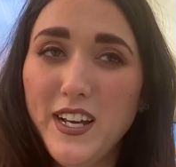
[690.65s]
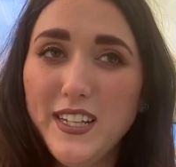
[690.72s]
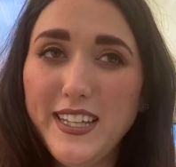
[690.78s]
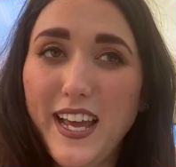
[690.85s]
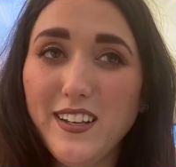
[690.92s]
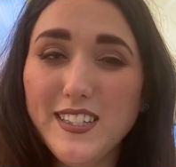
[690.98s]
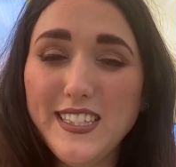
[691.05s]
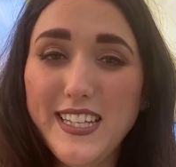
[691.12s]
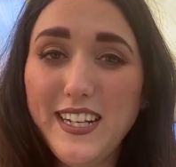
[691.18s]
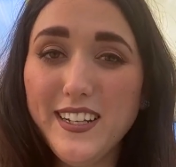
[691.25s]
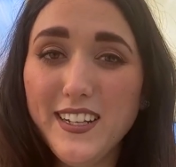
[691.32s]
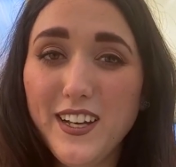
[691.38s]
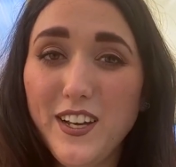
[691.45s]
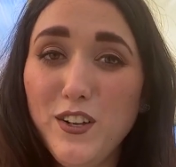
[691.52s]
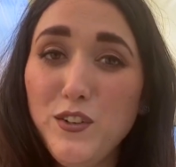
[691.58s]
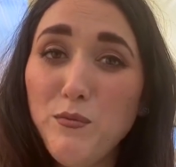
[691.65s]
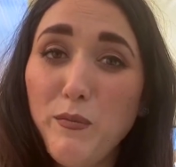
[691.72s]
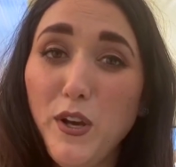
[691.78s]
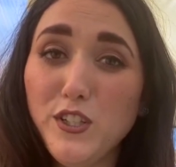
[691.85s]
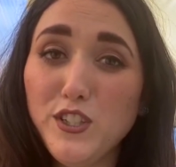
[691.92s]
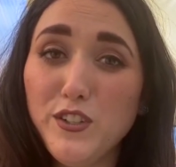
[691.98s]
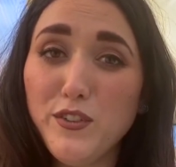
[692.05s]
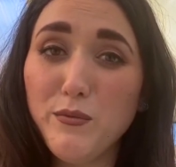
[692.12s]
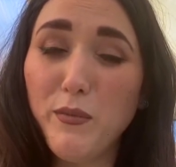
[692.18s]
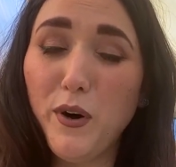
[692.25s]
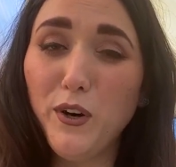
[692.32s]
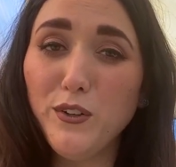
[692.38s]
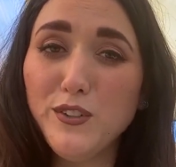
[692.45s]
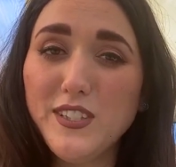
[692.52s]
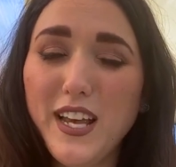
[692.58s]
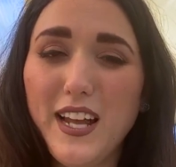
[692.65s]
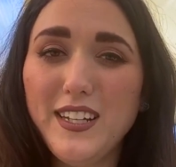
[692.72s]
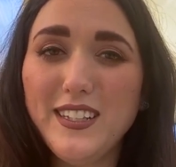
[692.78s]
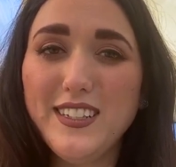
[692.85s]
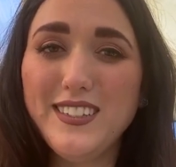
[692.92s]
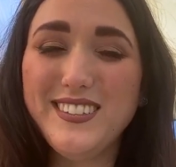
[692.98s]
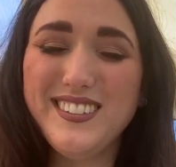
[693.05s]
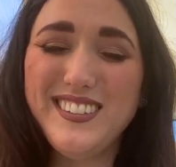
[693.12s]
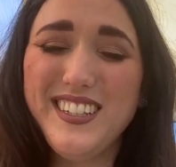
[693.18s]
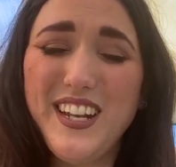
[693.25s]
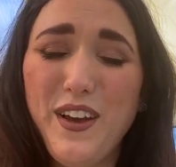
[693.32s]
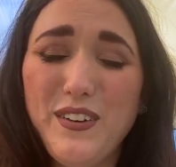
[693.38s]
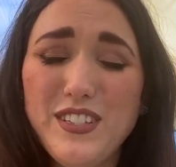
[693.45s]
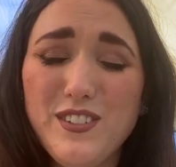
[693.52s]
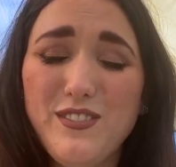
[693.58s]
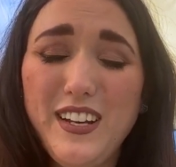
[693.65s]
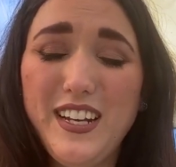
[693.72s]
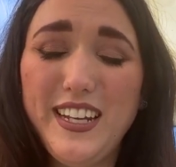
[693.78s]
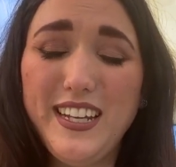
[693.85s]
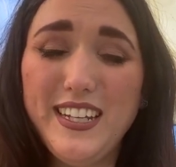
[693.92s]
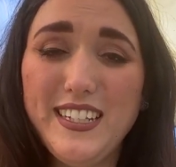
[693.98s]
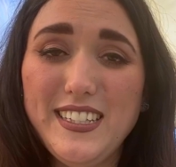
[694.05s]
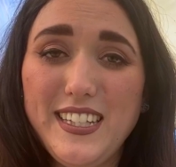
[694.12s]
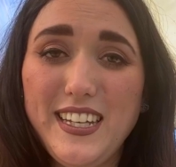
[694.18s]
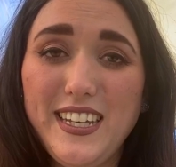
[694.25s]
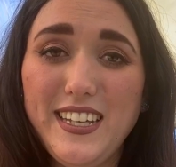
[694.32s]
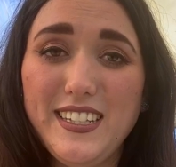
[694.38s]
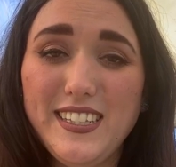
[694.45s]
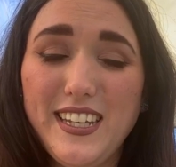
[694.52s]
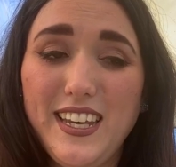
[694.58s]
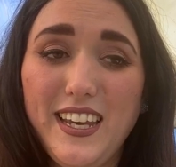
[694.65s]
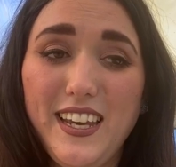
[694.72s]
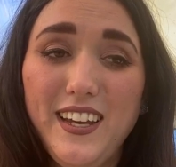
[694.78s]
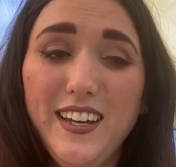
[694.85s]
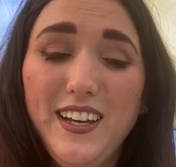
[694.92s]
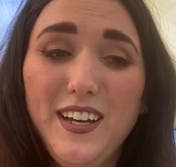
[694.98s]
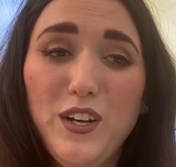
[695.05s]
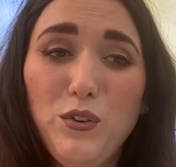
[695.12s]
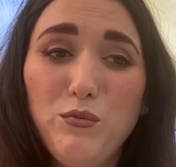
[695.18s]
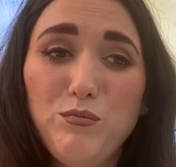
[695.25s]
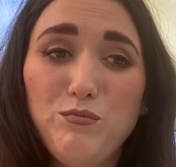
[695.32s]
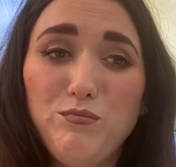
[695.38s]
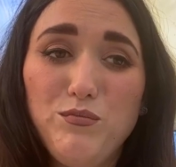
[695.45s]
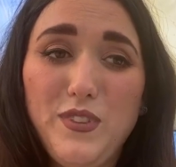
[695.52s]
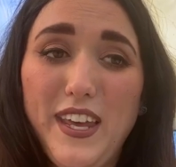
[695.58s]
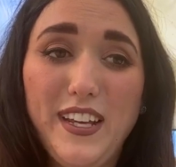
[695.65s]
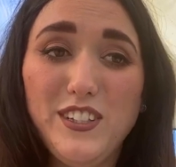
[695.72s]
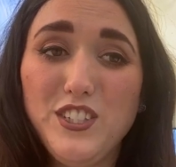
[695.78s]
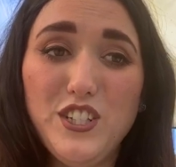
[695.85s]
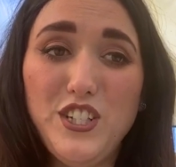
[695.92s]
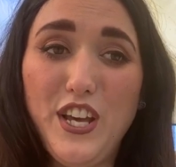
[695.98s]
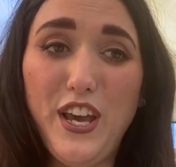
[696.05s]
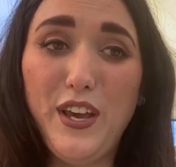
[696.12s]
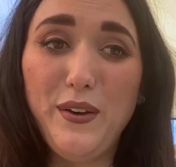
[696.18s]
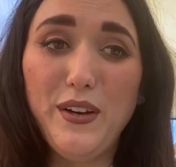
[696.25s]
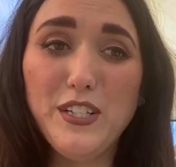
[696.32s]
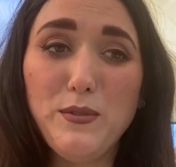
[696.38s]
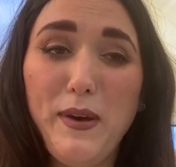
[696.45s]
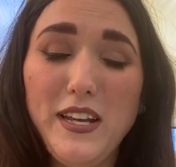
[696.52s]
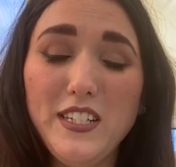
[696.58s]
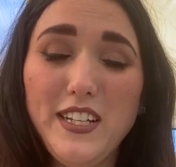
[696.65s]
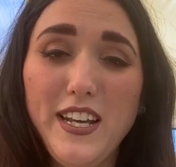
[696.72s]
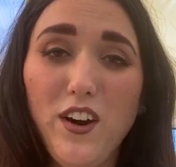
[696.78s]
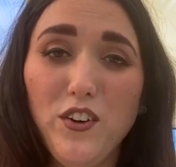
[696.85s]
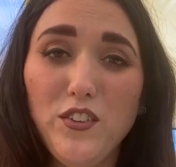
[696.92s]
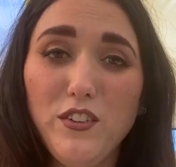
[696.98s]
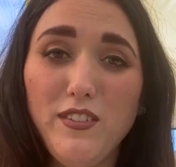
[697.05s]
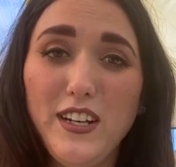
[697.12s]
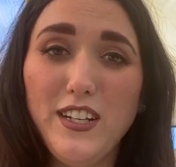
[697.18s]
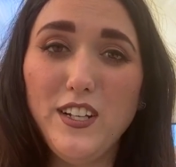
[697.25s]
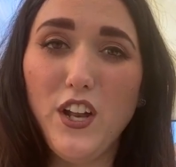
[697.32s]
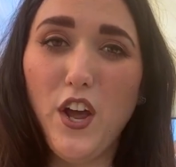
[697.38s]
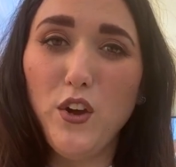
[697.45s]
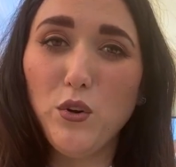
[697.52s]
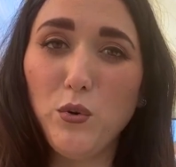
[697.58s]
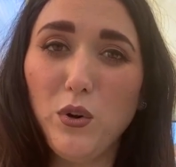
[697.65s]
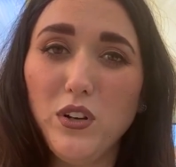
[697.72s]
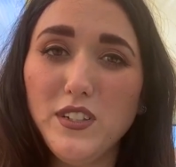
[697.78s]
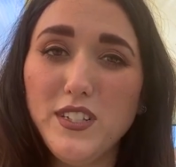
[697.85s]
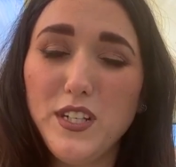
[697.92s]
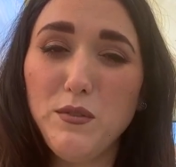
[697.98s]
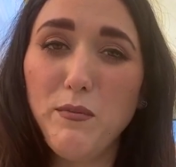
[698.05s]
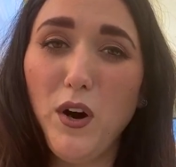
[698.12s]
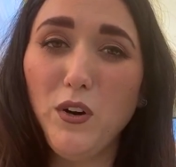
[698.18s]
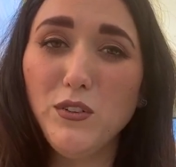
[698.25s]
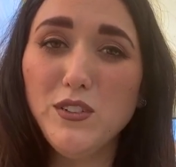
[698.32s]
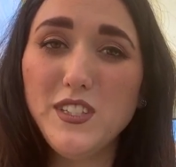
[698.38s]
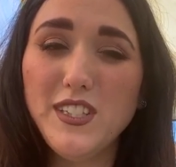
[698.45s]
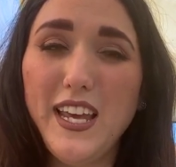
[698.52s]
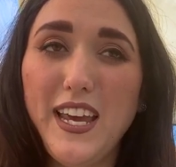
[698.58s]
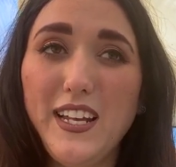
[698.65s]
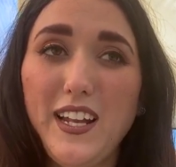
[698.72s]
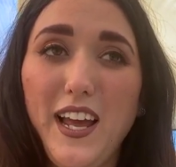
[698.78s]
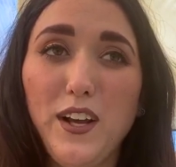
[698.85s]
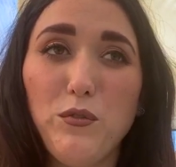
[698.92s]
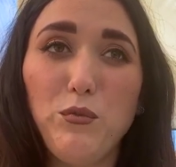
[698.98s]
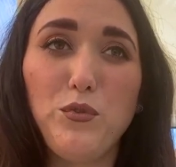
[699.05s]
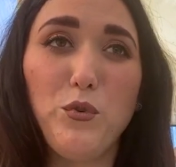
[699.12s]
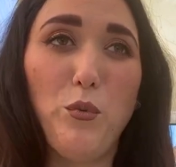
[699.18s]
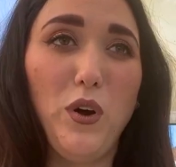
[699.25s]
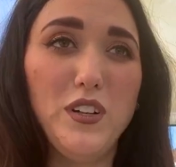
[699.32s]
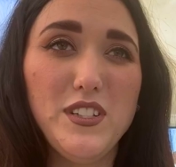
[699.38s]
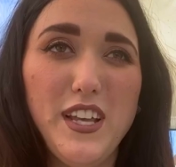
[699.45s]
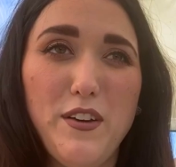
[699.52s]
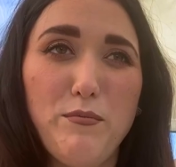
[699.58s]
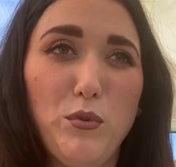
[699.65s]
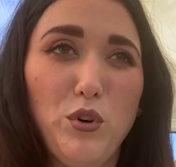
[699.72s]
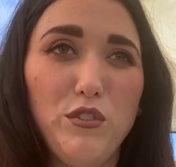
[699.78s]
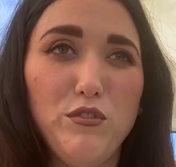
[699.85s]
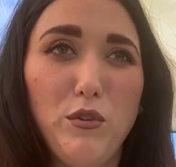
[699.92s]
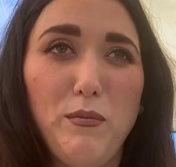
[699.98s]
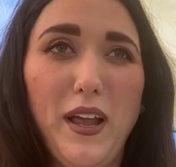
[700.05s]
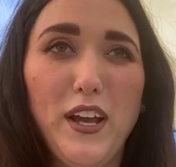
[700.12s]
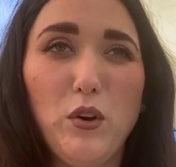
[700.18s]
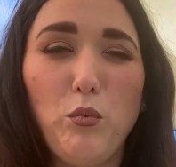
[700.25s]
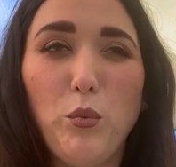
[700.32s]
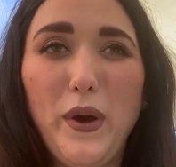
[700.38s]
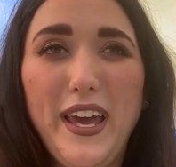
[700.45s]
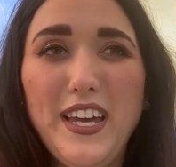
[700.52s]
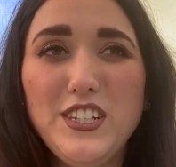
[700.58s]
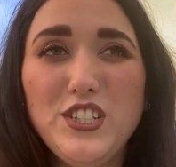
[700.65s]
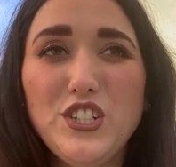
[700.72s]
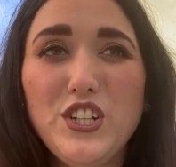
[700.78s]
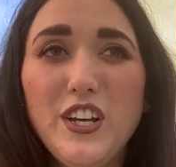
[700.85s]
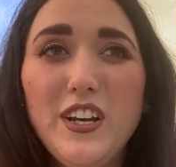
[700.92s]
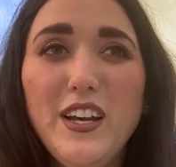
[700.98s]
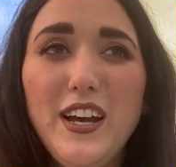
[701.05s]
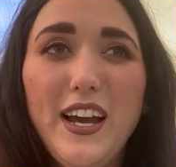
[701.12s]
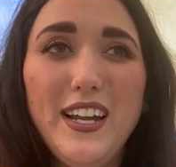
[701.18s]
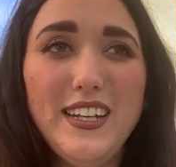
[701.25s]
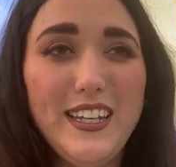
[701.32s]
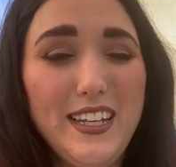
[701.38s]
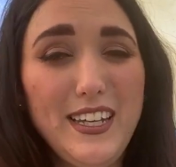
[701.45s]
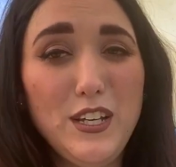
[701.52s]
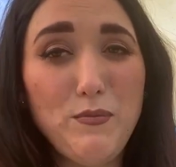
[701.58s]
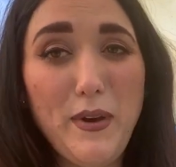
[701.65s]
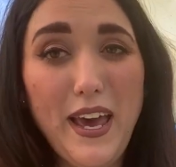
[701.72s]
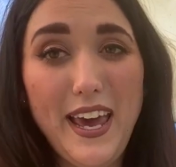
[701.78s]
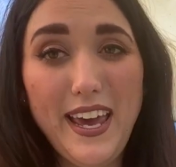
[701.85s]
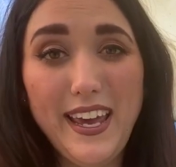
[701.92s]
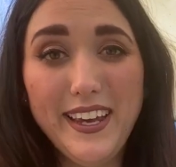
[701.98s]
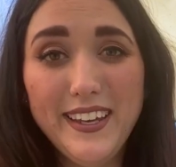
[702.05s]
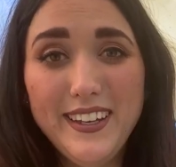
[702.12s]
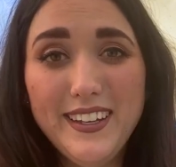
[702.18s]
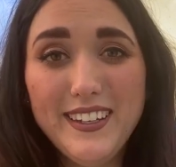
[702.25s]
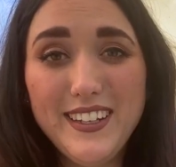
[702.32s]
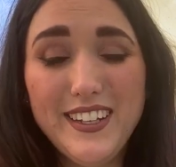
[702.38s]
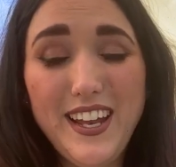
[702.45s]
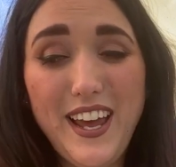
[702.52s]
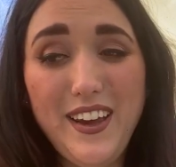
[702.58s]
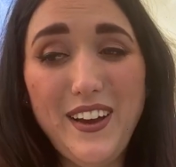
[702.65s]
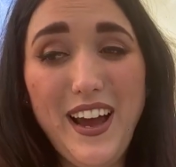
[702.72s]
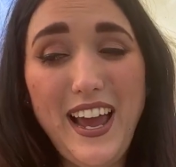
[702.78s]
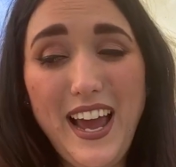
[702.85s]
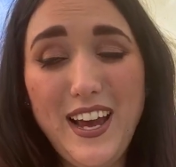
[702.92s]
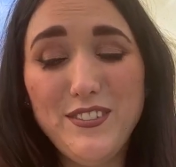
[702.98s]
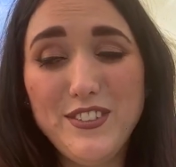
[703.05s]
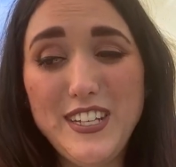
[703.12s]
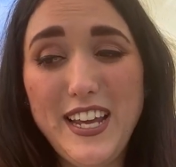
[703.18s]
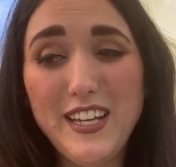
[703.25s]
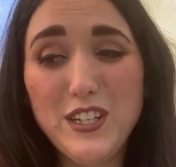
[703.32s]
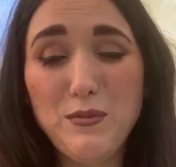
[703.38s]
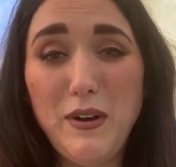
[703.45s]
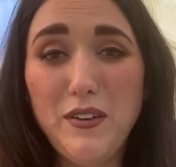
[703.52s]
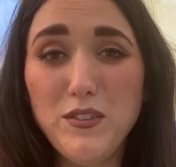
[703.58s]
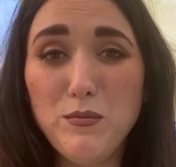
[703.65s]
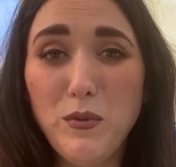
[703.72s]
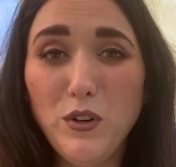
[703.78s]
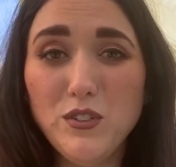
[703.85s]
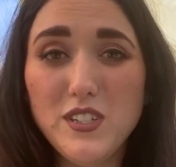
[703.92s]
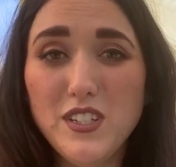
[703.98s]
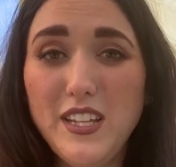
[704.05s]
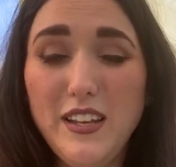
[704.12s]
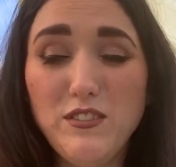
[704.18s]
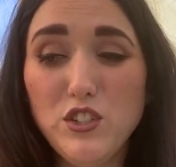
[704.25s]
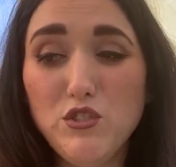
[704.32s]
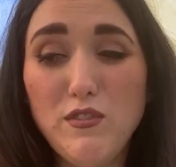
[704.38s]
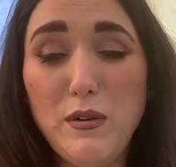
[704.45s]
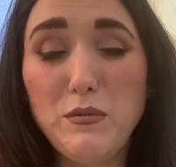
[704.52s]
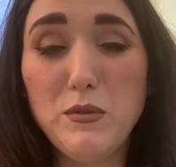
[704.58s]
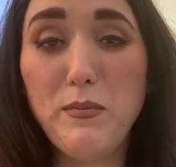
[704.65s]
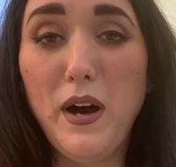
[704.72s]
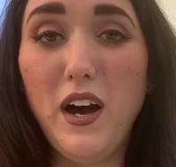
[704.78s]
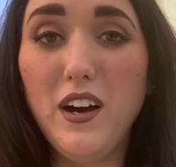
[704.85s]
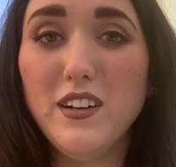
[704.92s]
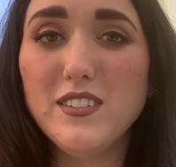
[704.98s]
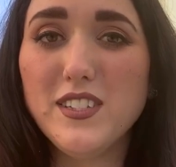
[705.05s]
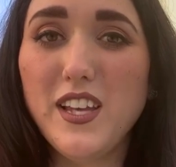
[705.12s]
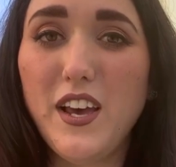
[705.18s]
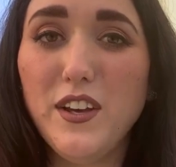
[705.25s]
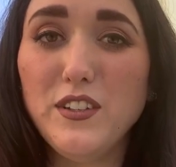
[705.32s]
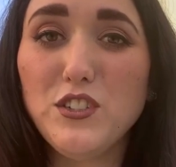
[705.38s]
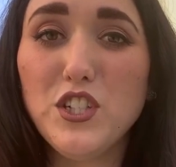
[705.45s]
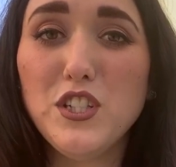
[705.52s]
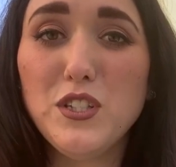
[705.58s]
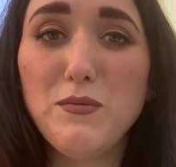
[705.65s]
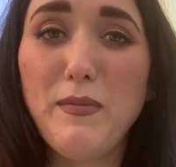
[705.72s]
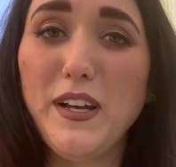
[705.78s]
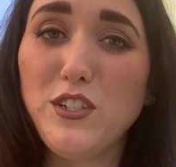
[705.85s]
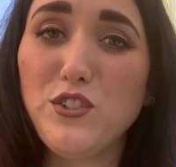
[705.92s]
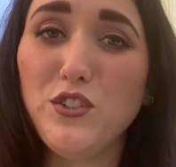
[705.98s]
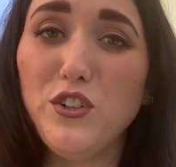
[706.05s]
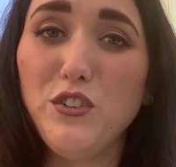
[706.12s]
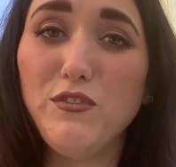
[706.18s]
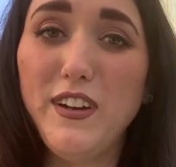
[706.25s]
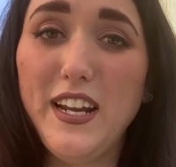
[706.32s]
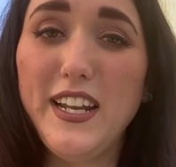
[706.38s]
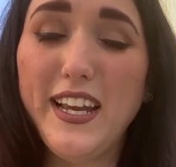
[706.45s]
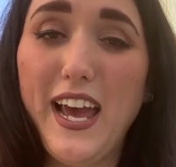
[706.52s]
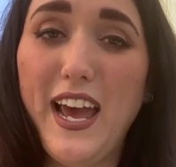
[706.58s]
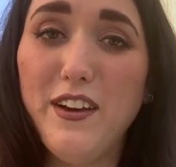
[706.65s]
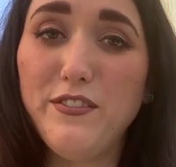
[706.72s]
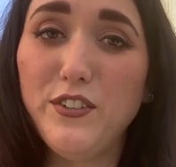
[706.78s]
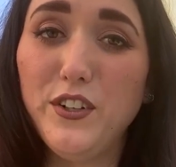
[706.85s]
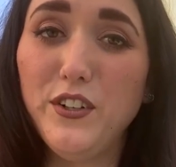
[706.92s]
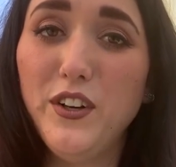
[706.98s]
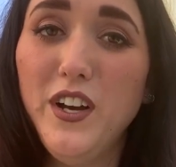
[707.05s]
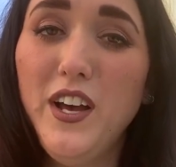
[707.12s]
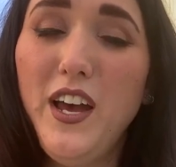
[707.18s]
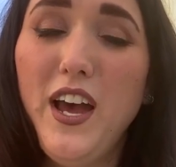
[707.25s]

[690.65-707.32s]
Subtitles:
They are silicone, most of the molds, and you know, it's a really easy thing to do, especially on the really low quality molds, say like the ones I bought from like Wish and eBay. You know, I have taken them out of the molds and they've just ripped apart, so just make sure you're really careful.